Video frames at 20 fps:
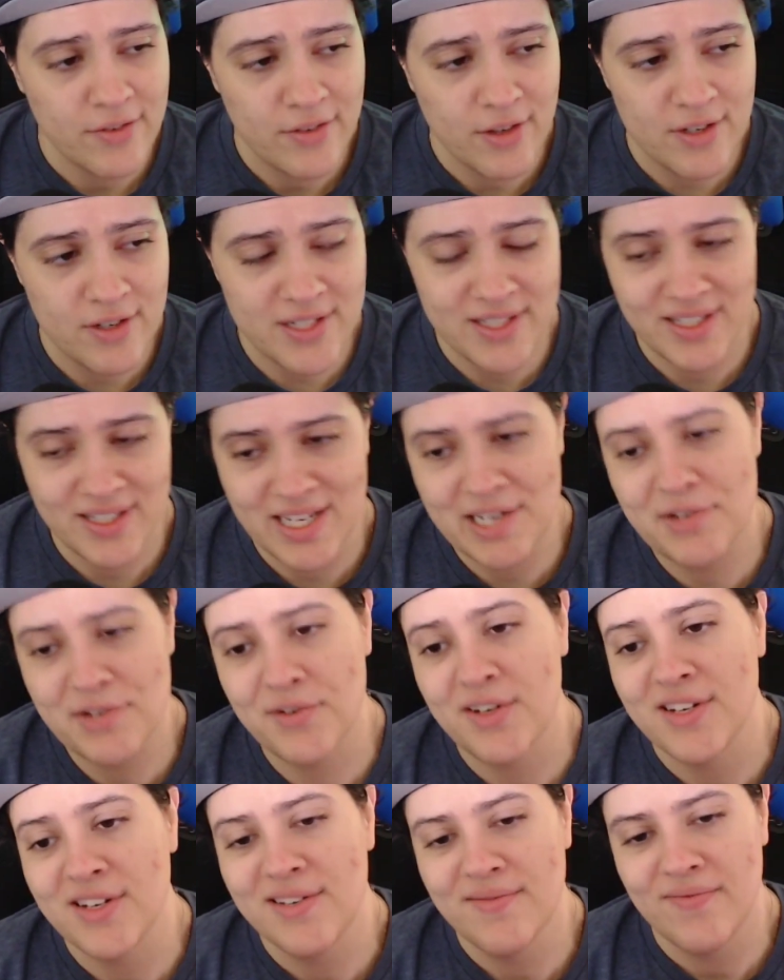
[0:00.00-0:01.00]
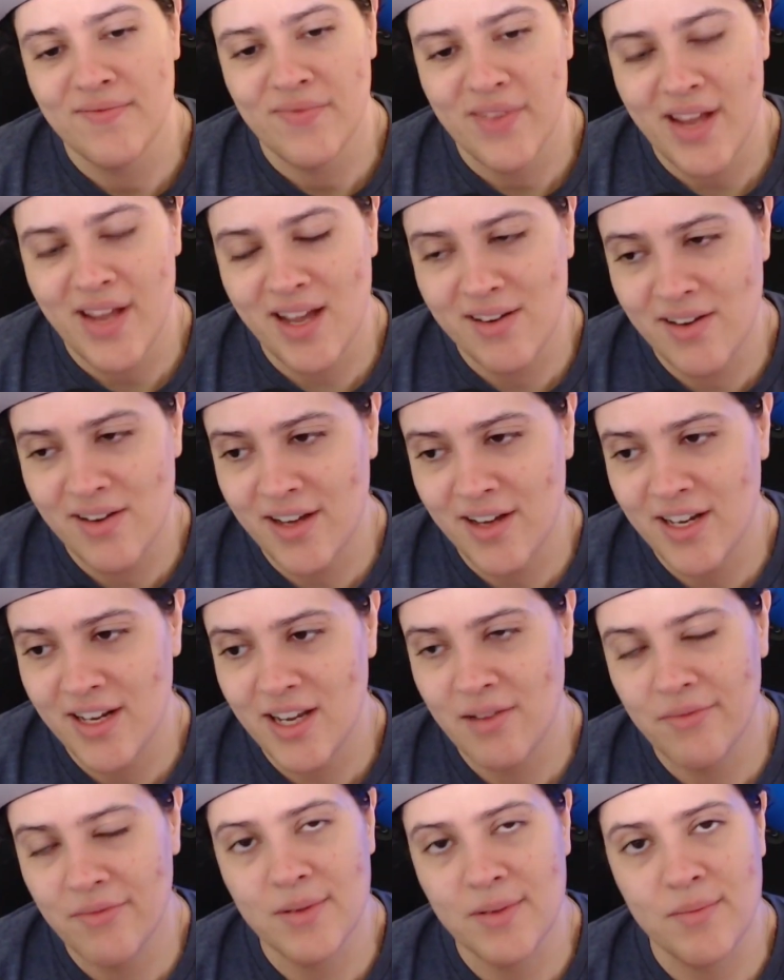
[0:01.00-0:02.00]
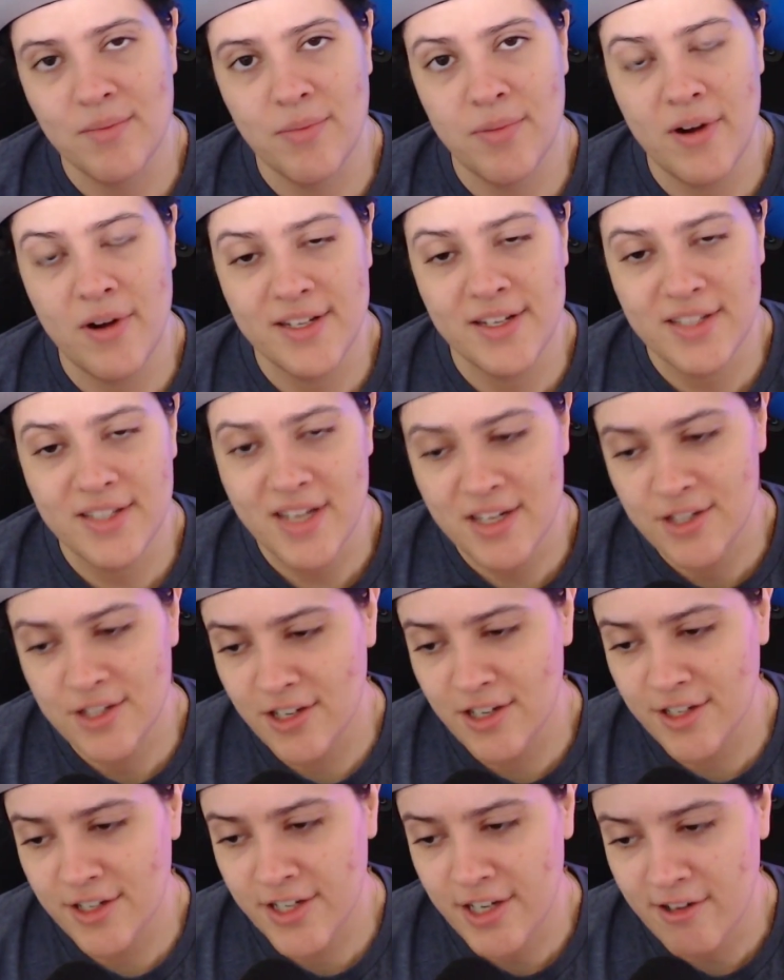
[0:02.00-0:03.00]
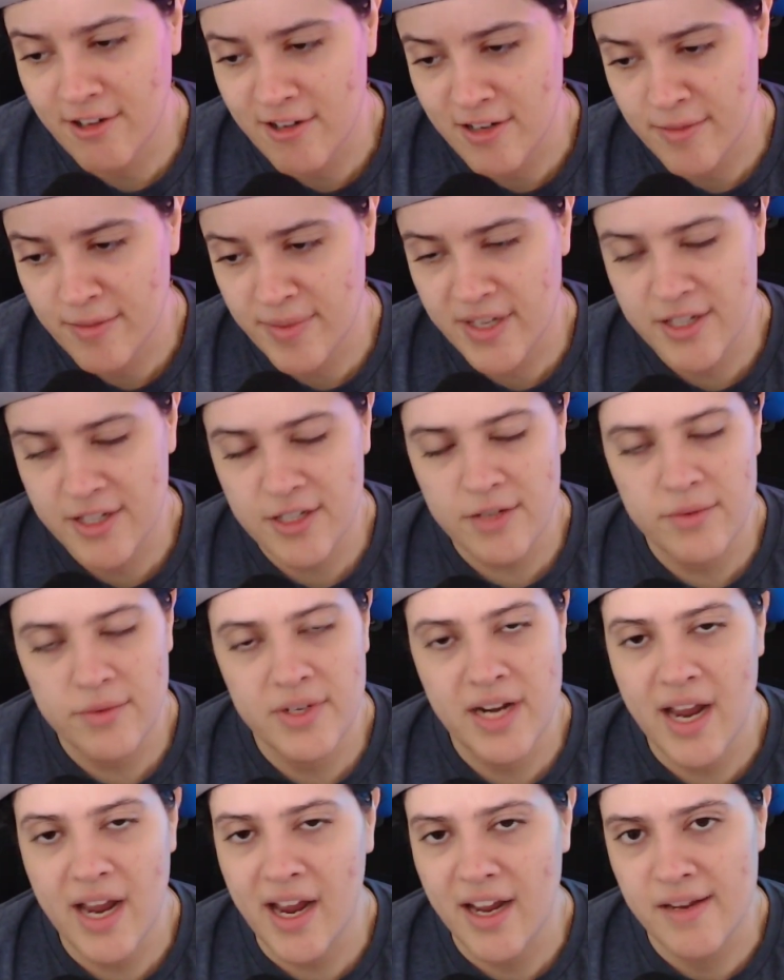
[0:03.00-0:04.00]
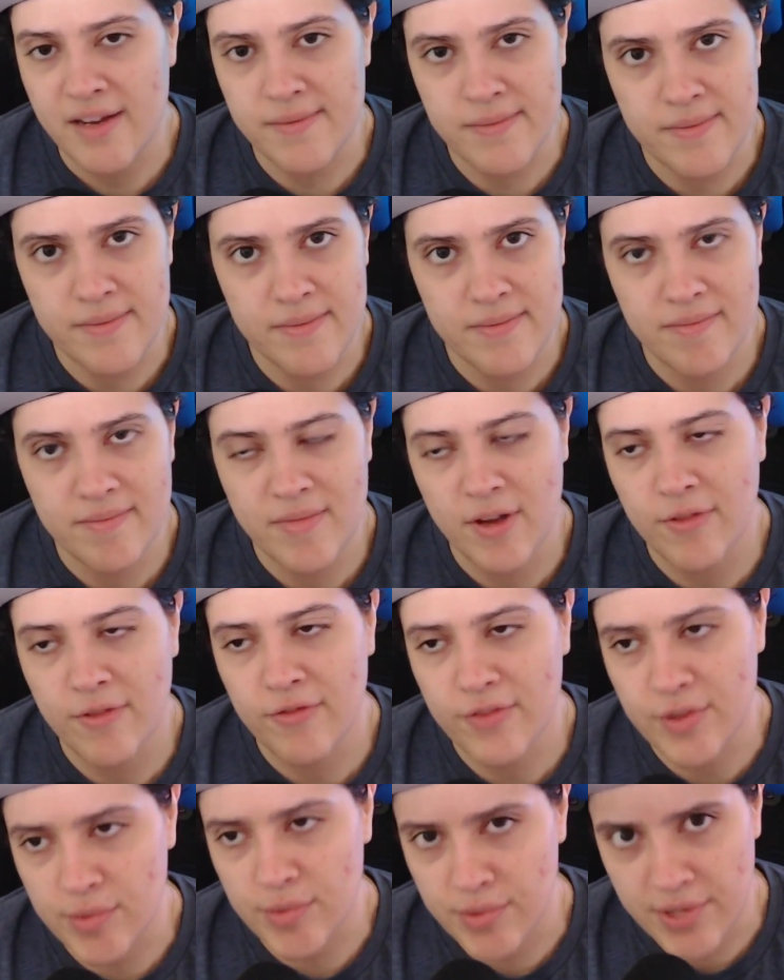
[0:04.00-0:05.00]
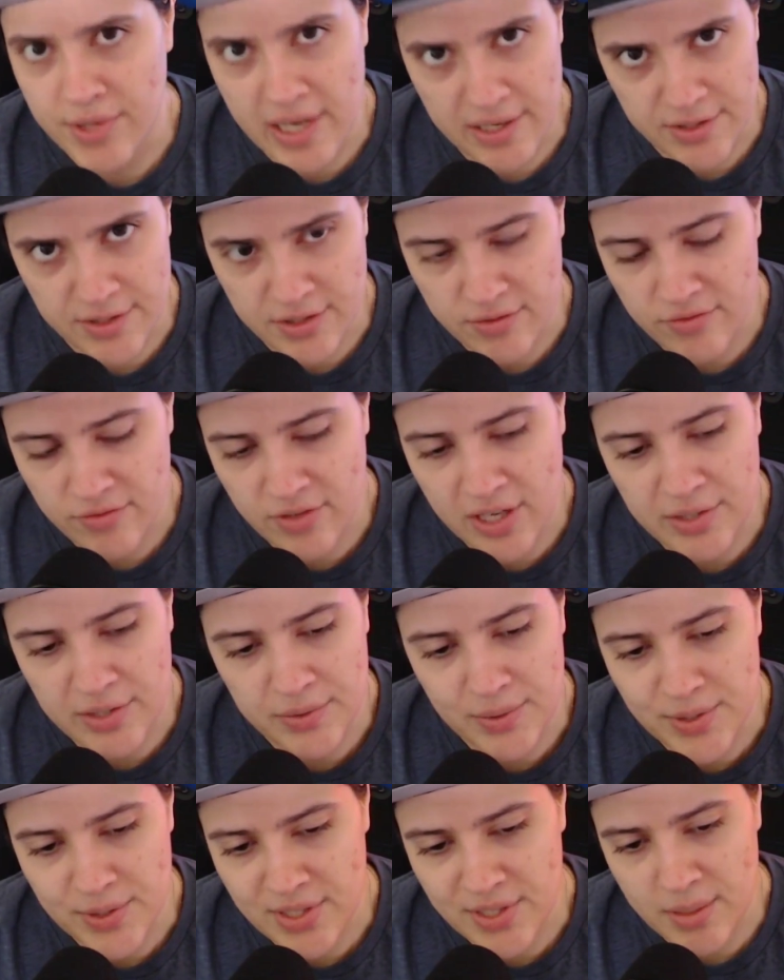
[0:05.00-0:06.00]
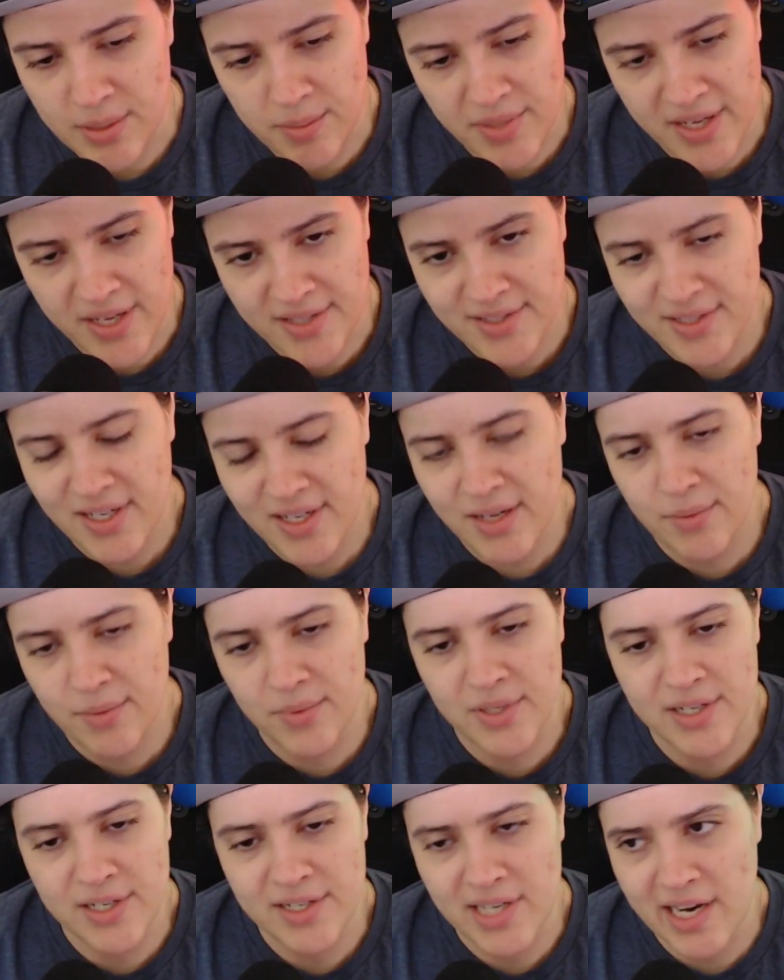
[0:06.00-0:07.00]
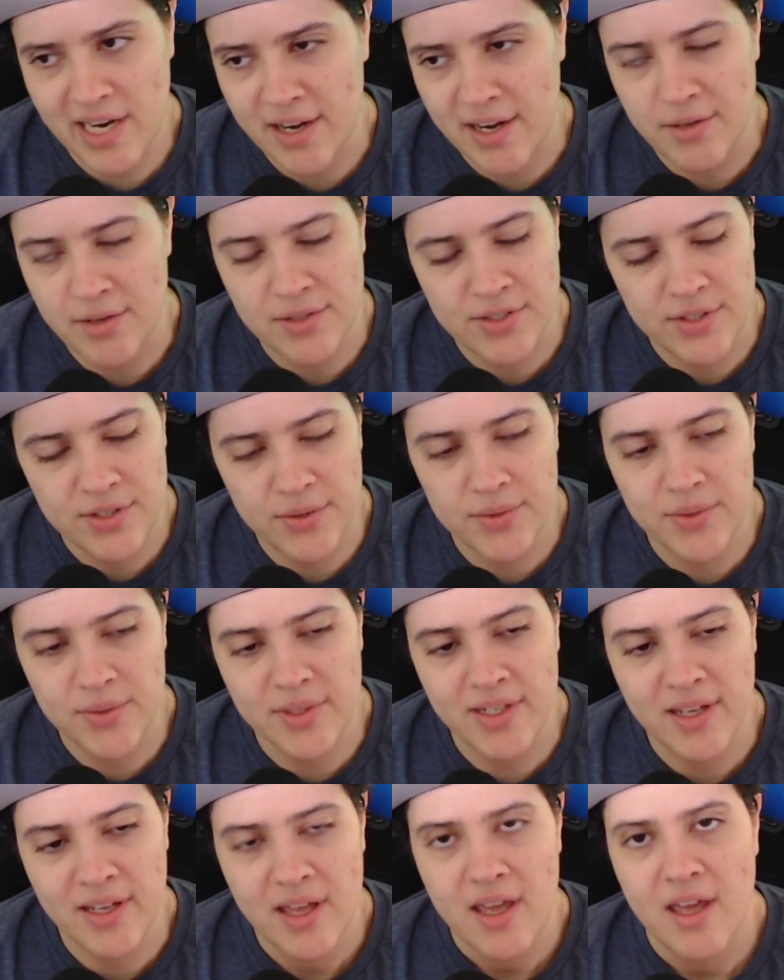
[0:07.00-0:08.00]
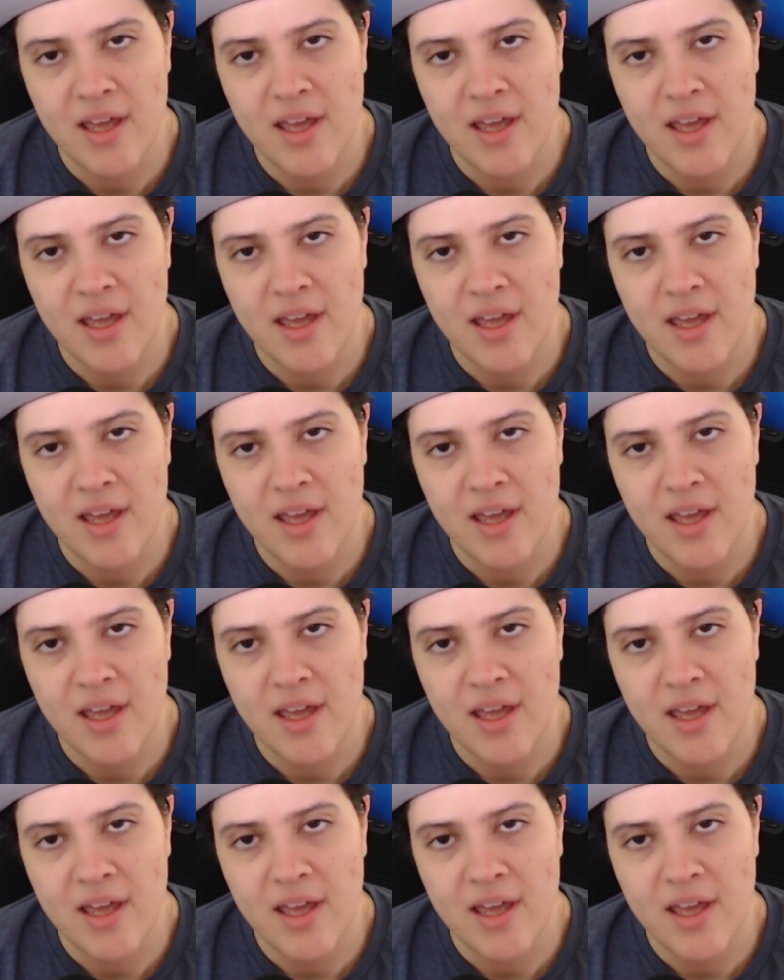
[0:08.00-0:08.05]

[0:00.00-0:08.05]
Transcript: Chris Kindred had not even brought attention on the curator page, it would have had a few thousand followers at best. It would have died out so quick.